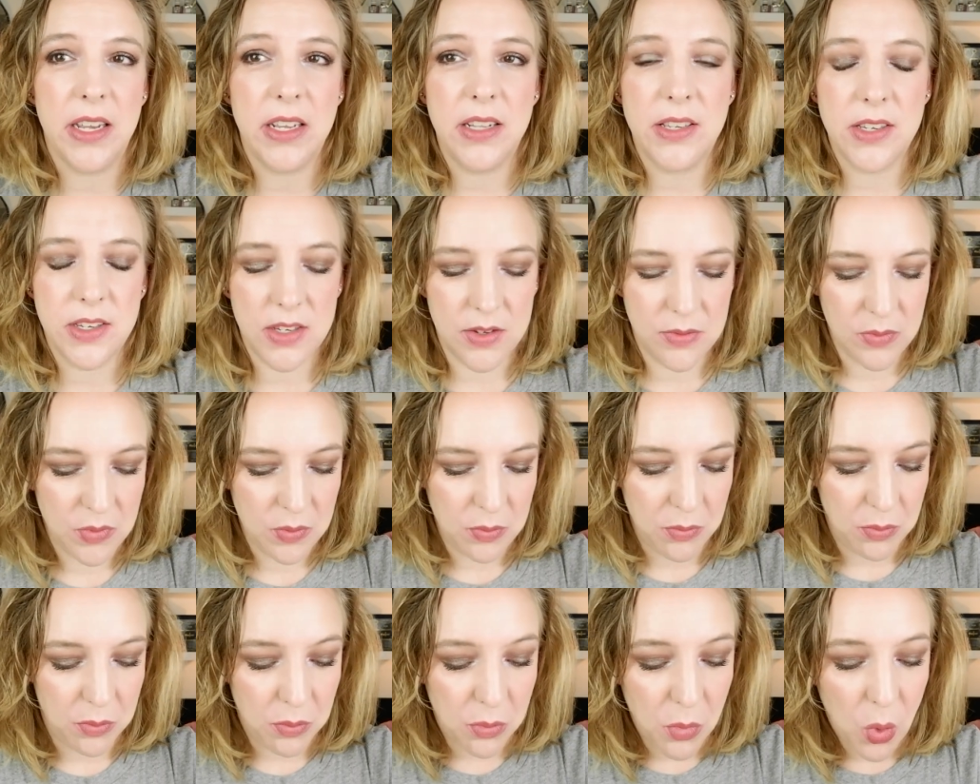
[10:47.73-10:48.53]
It's
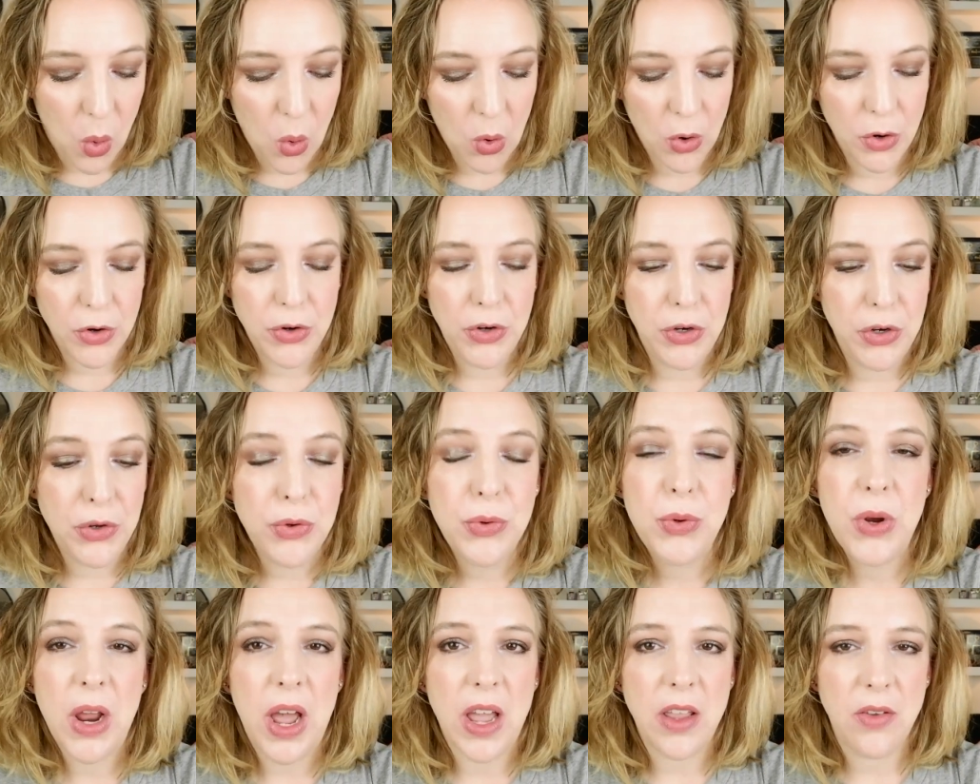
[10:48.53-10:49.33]
more
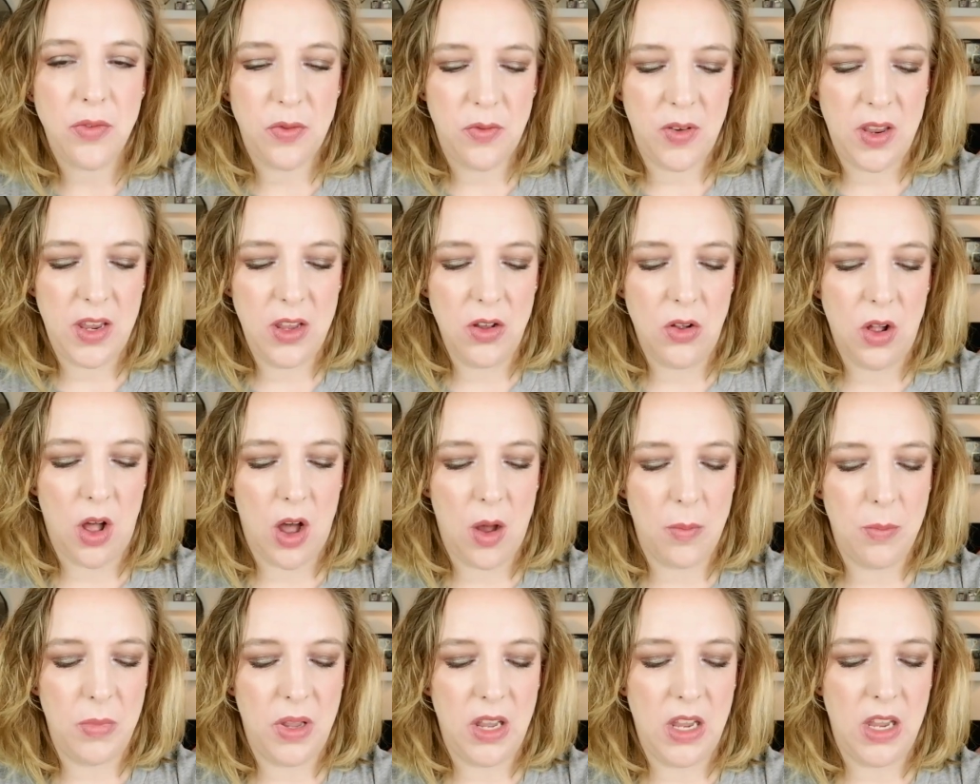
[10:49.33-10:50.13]
nude, I feel,
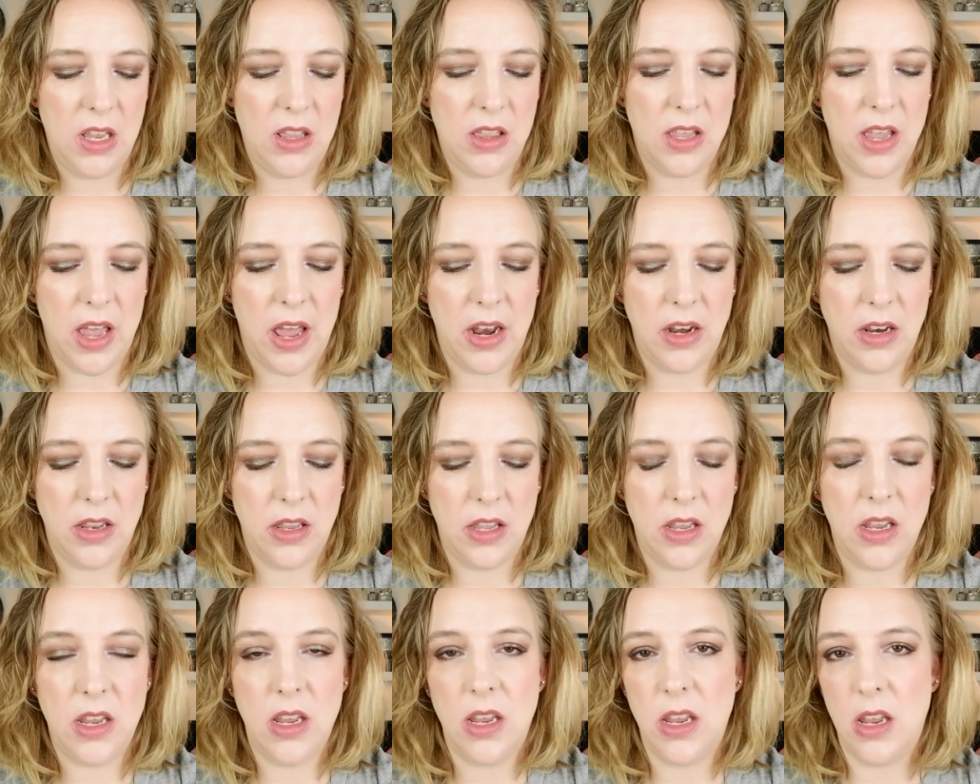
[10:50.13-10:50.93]
on me than
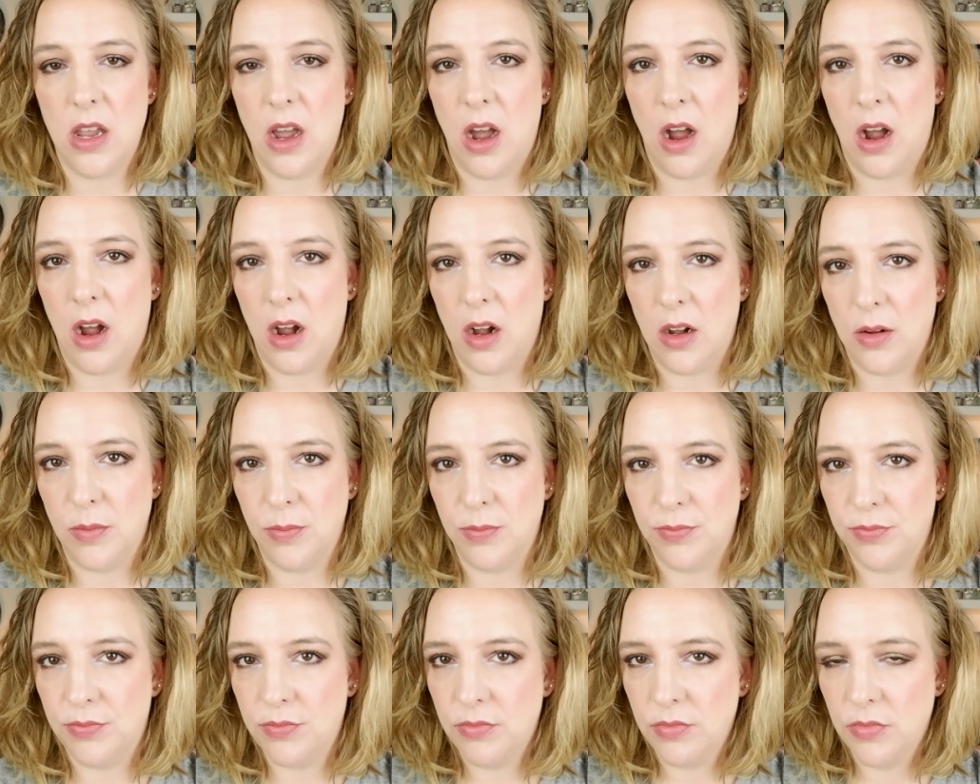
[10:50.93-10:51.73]
the
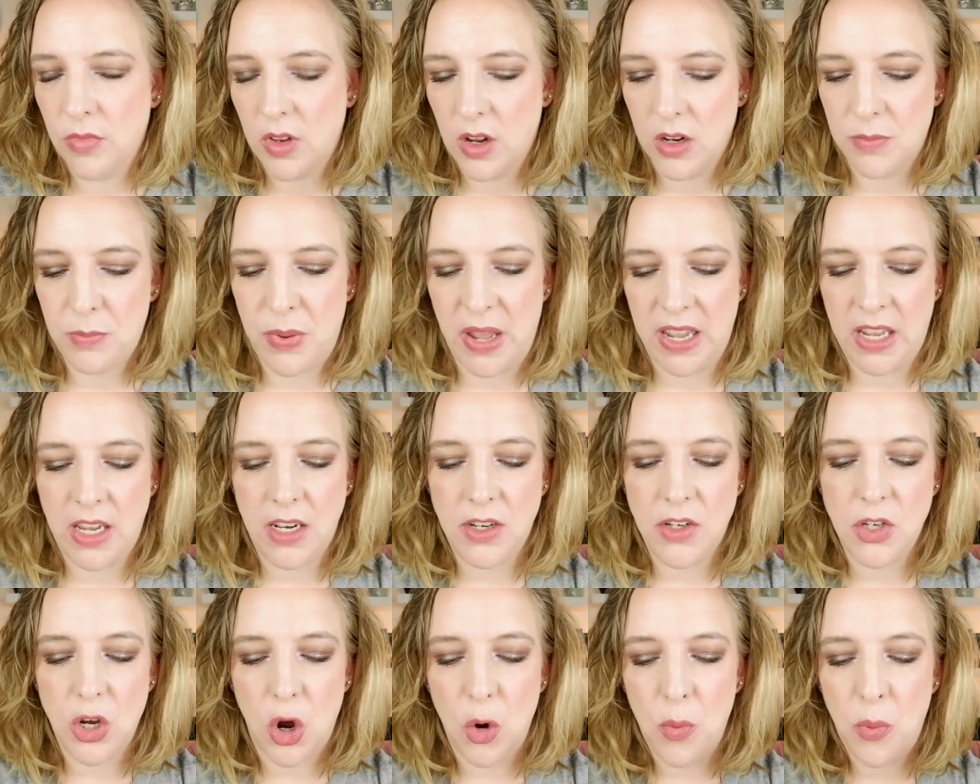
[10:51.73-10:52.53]
um,
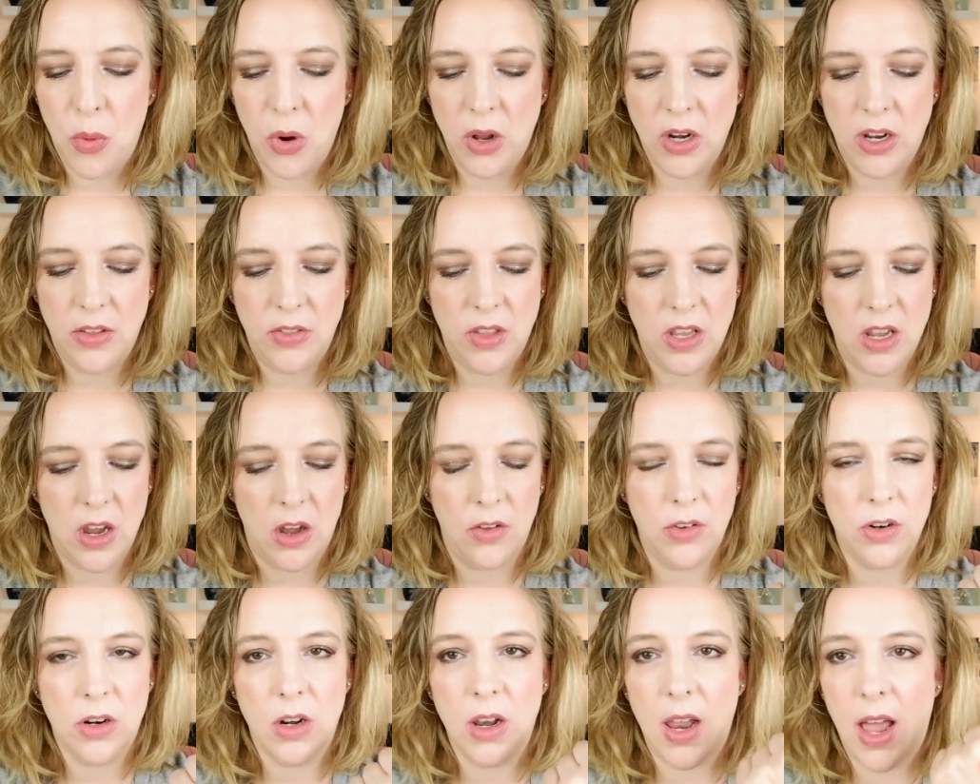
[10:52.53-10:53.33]
Peggy Taupe one in the
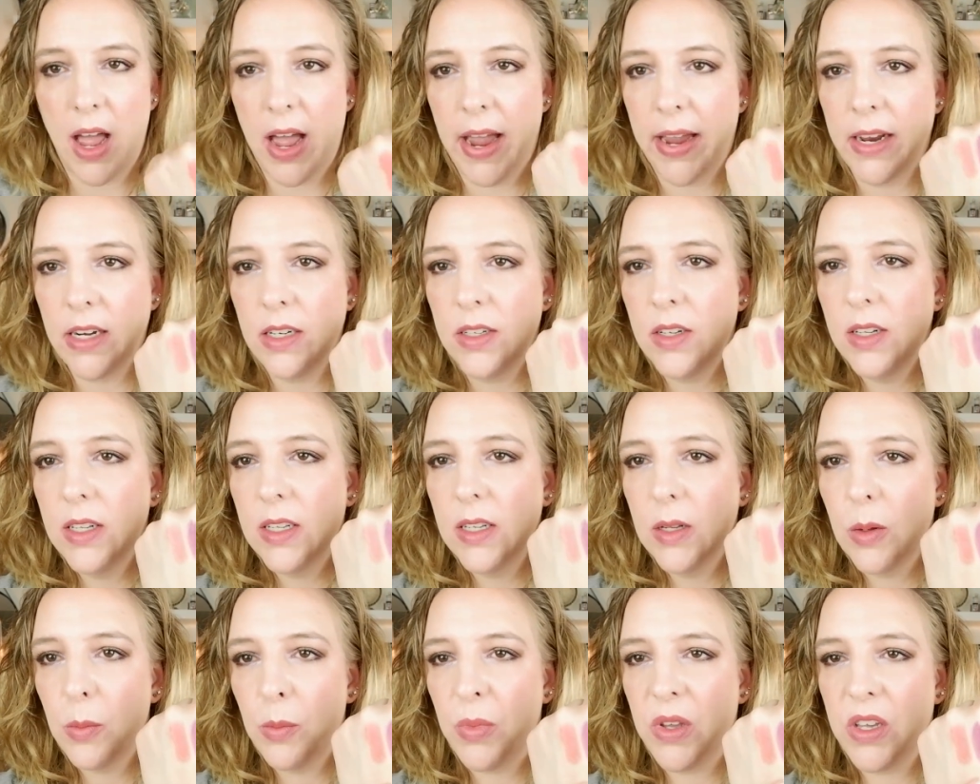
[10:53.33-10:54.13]
other line,
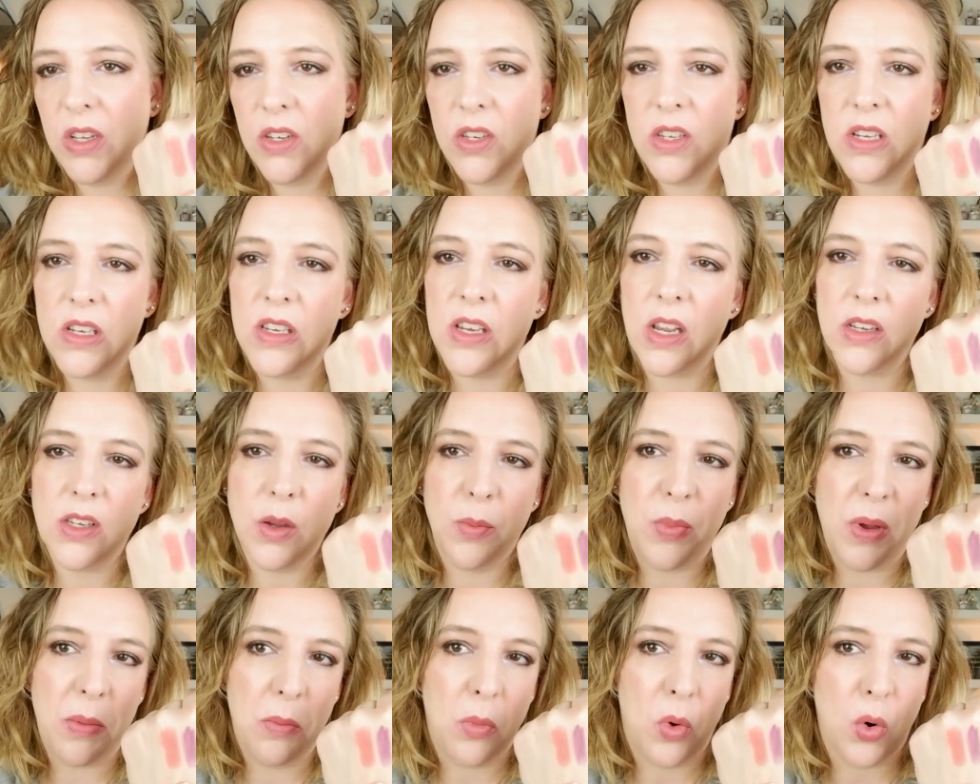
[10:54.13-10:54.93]
because this has
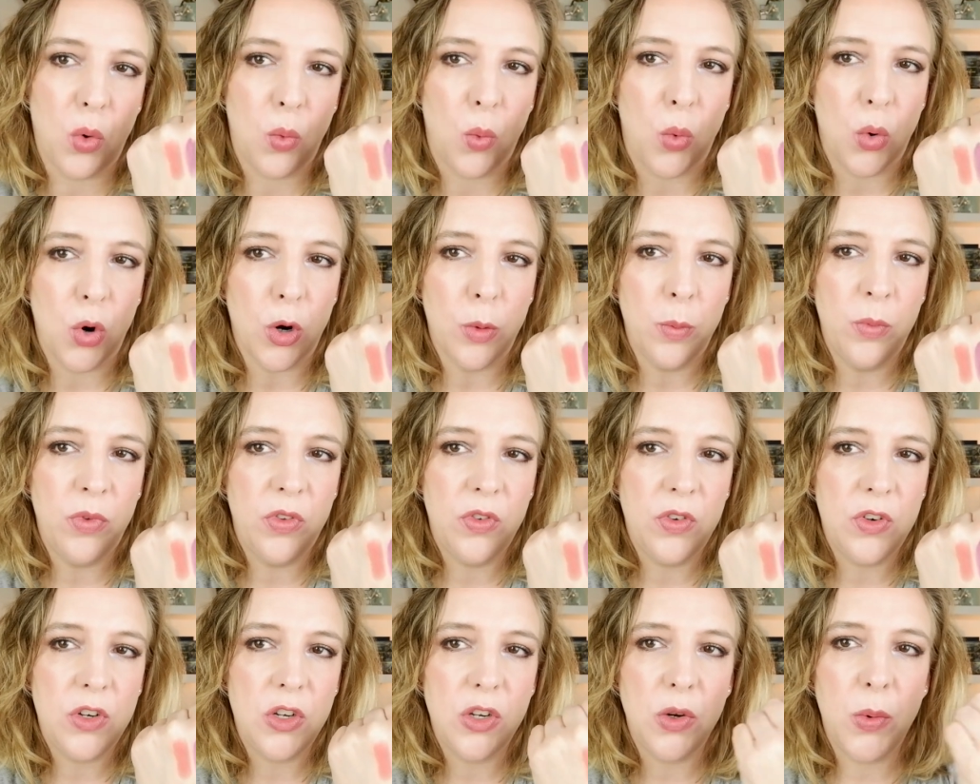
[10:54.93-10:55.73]
a bit more
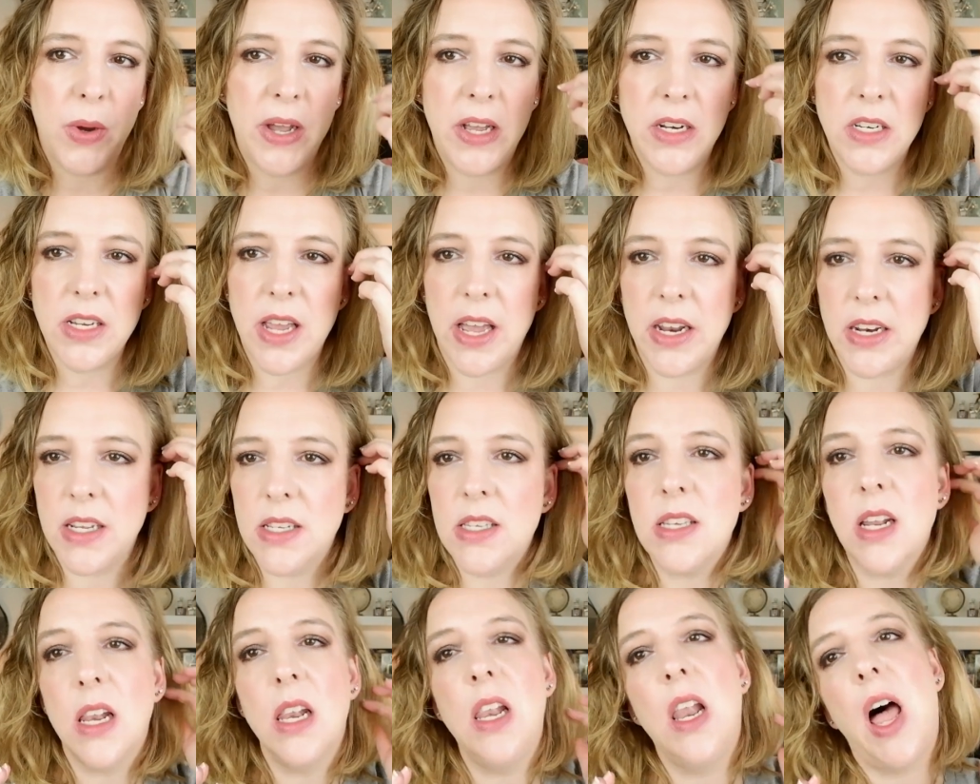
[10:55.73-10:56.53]
warmth to it and
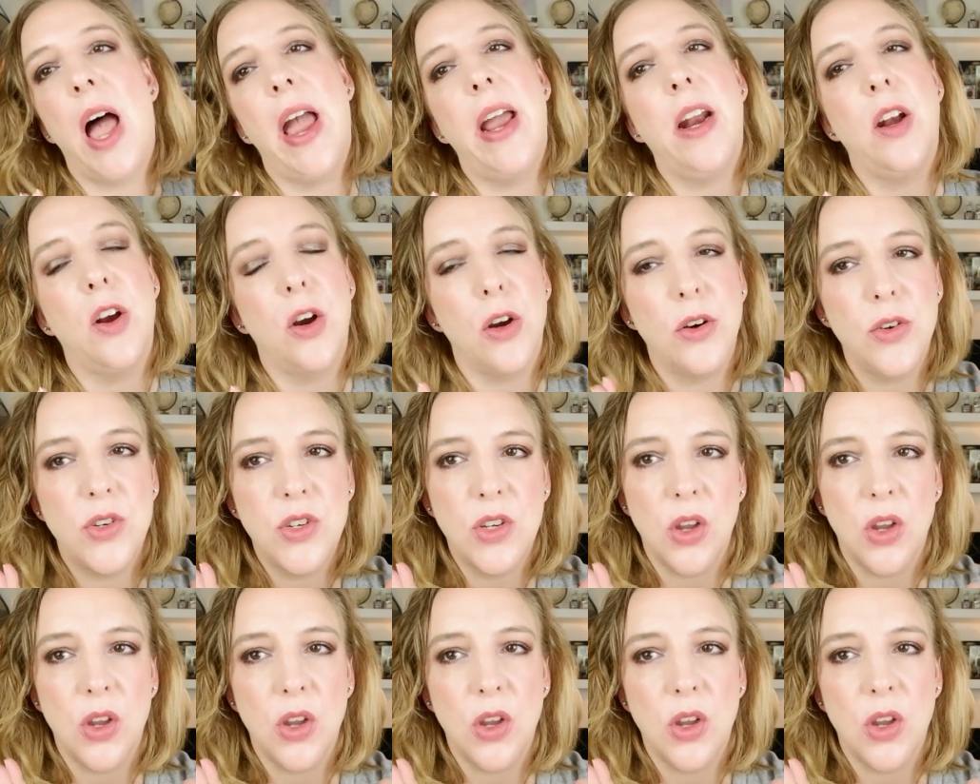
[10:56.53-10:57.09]
it's lighter.